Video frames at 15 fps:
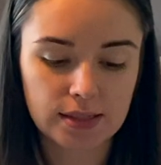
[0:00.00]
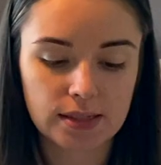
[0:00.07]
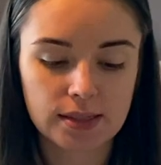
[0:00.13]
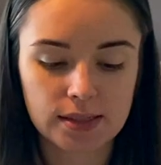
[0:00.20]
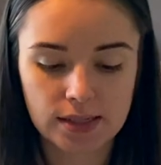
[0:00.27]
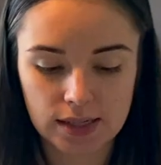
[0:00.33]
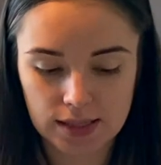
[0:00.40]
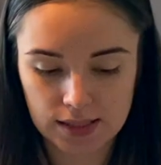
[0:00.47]
a
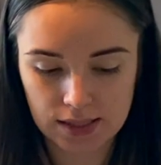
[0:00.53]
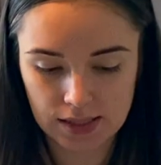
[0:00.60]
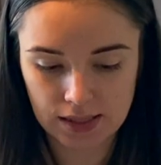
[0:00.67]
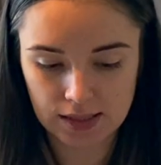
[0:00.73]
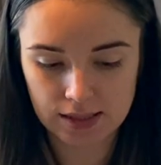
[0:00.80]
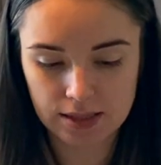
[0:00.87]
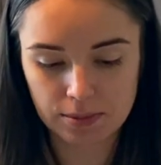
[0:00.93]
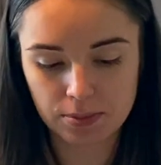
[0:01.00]

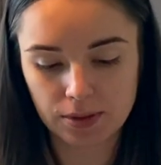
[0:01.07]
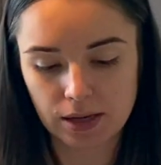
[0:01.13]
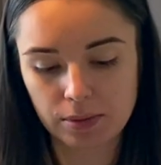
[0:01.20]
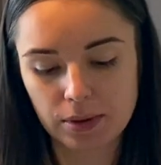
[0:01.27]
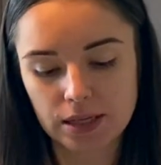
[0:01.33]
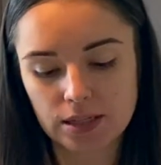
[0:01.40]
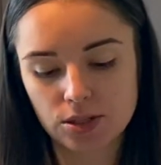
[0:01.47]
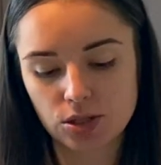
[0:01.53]
60-day supply
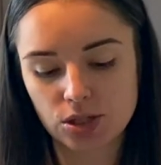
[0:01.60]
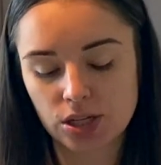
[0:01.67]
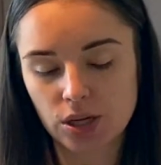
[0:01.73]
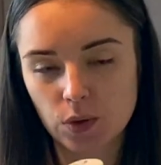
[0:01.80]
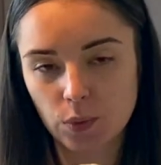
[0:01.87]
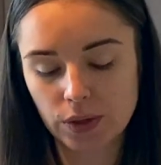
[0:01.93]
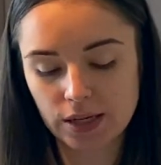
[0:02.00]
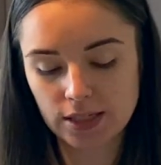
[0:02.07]
because you
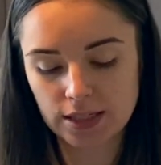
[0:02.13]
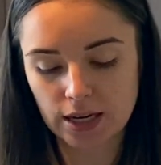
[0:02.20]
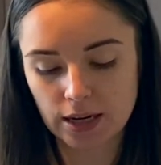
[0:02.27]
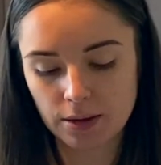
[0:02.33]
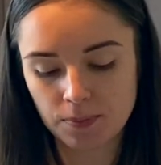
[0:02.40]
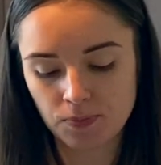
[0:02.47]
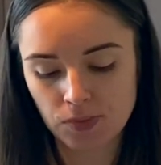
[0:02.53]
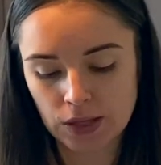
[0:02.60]
take one a day.